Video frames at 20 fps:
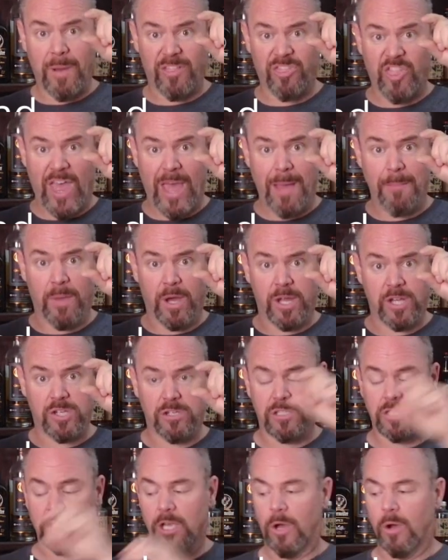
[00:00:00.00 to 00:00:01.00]
about that much
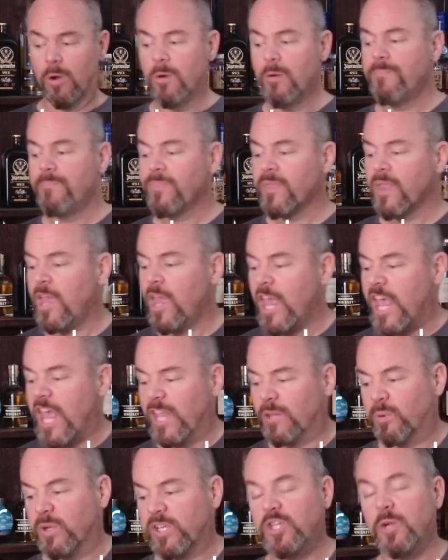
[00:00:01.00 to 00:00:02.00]
or so,
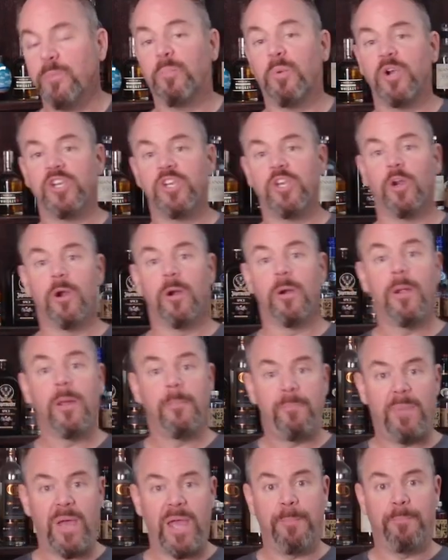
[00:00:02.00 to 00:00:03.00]
is what you put your
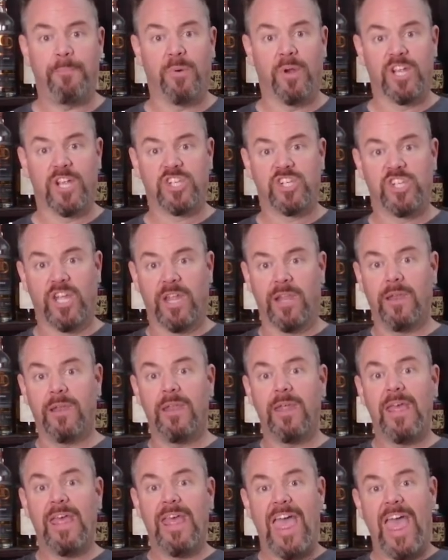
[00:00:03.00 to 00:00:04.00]
paintbrush
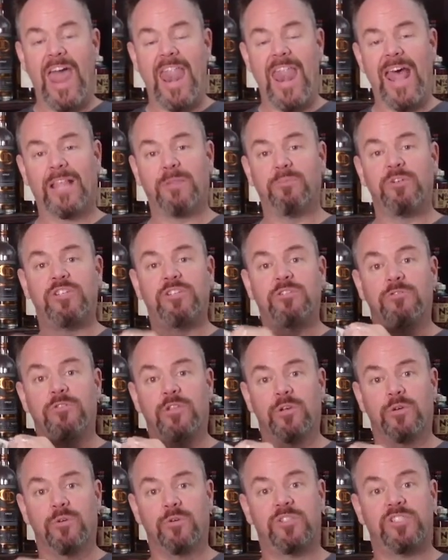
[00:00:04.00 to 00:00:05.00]
in, and that's what you
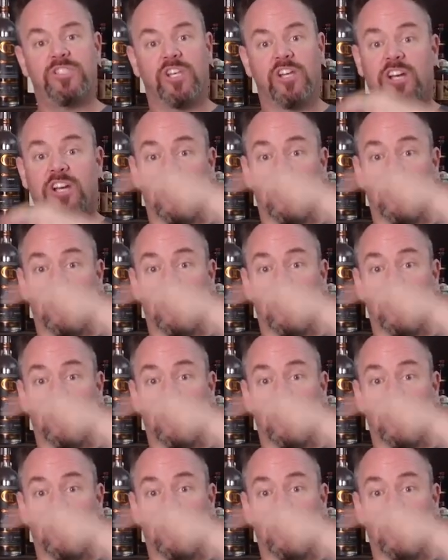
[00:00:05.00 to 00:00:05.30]
use to